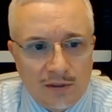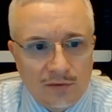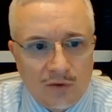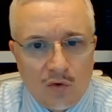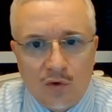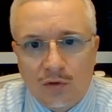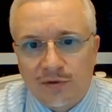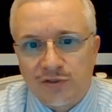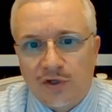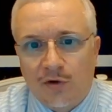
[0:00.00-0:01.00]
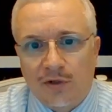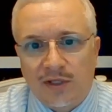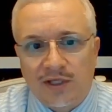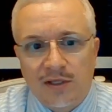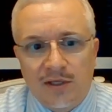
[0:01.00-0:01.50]
local or
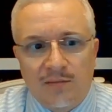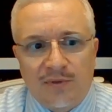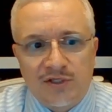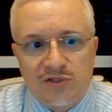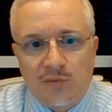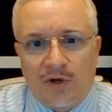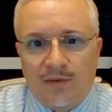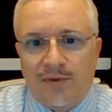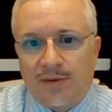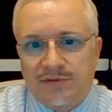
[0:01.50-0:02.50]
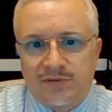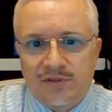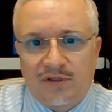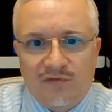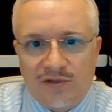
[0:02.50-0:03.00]
internally, because you want to be able to
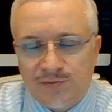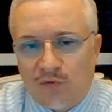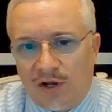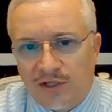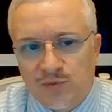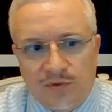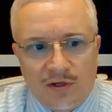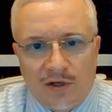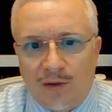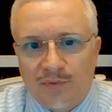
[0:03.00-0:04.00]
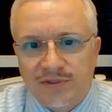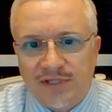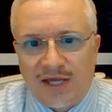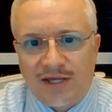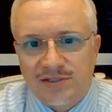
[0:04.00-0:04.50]
deliver these products within a couple of
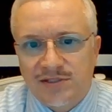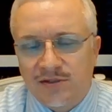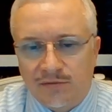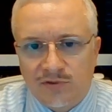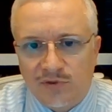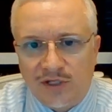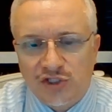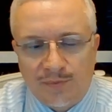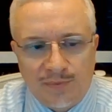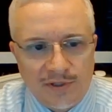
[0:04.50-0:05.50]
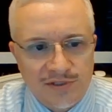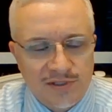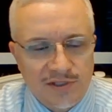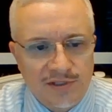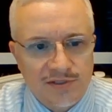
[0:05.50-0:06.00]
days. 2-day shipping is
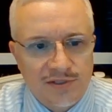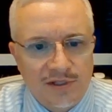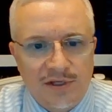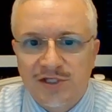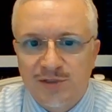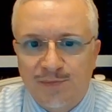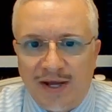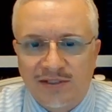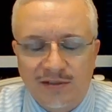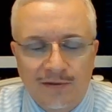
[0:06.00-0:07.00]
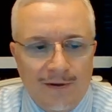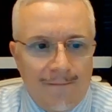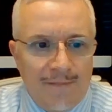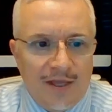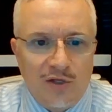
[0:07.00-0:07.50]
expected,
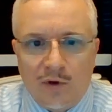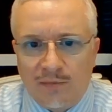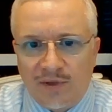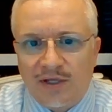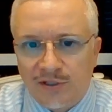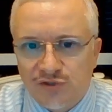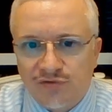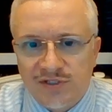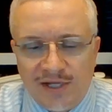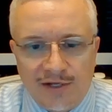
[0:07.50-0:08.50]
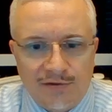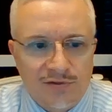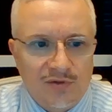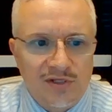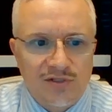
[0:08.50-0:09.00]
and you want to meet industry standards.
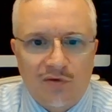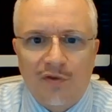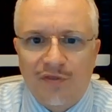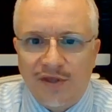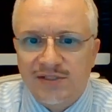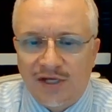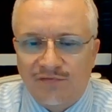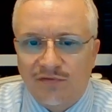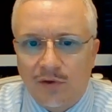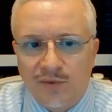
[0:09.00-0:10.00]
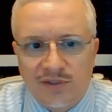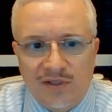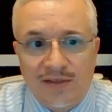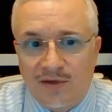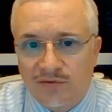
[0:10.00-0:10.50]
So these are all things that have to go into
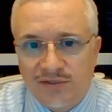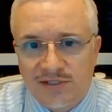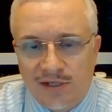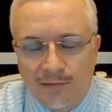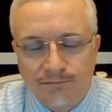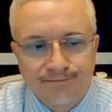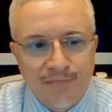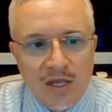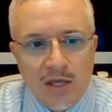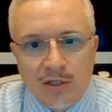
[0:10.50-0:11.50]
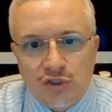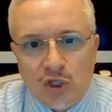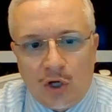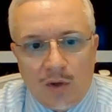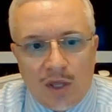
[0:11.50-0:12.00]
that, and that all takes time.
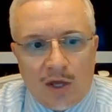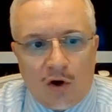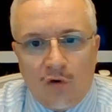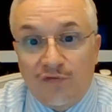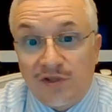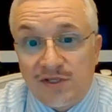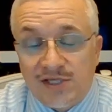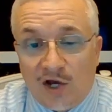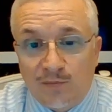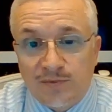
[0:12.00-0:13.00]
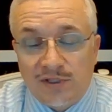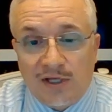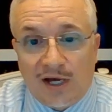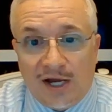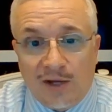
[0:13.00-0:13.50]
So hopefully this helped.
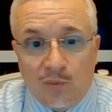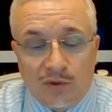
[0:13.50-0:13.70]
I